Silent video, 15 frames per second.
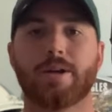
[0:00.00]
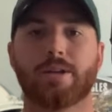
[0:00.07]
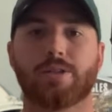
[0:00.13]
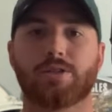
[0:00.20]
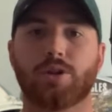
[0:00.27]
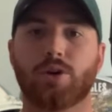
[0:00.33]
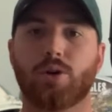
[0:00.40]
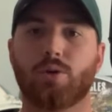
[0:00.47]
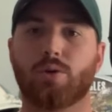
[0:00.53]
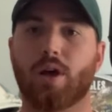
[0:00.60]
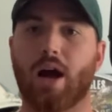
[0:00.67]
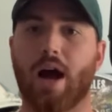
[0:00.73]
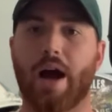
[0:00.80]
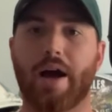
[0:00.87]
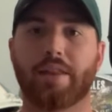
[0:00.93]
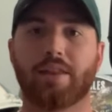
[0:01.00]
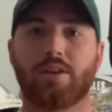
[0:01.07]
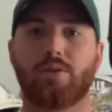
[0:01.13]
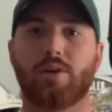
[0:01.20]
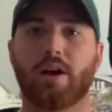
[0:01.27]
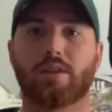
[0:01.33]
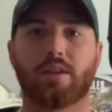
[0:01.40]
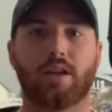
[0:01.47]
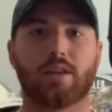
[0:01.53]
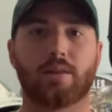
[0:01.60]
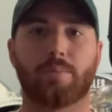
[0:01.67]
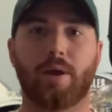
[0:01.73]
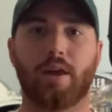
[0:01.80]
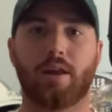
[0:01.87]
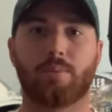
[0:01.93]
So I think you have to hit the
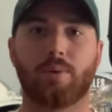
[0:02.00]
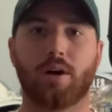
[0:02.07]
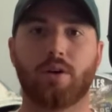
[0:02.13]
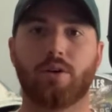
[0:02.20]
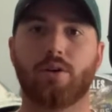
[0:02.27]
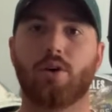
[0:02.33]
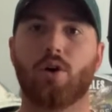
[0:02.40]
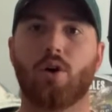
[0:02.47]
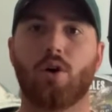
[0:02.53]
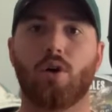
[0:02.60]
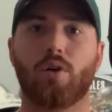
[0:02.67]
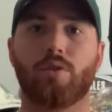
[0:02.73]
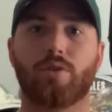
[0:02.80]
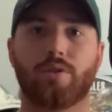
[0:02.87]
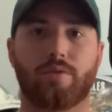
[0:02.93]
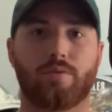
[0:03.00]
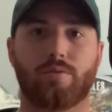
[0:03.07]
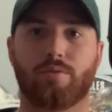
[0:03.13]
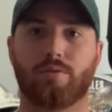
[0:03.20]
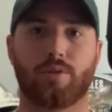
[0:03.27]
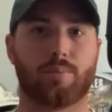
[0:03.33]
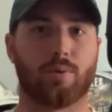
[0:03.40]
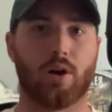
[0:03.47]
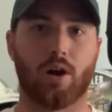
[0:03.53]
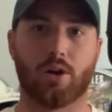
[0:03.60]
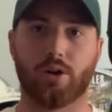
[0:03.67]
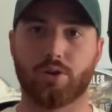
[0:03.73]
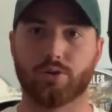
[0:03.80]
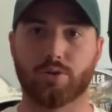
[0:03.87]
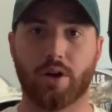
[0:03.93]
panic button on the
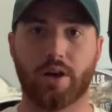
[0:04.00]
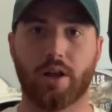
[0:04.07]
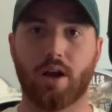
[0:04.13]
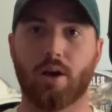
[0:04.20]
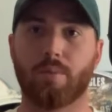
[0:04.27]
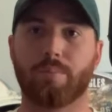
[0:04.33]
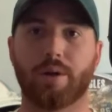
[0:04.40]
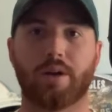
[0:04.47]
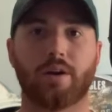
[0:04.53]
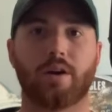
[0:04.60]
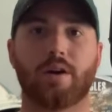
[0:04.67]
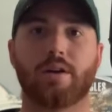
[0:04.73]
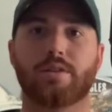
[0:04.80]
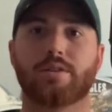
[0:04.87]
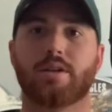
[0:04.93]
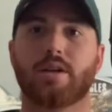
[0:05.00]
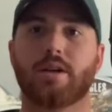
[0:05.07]
Broncos right now because